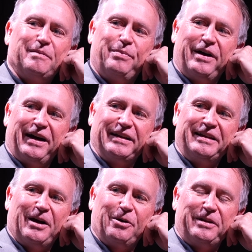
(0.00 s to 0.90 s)
But
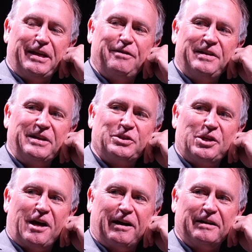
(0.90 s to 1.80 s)
you know, the evening's
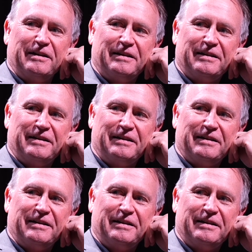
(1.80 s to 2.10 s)
young.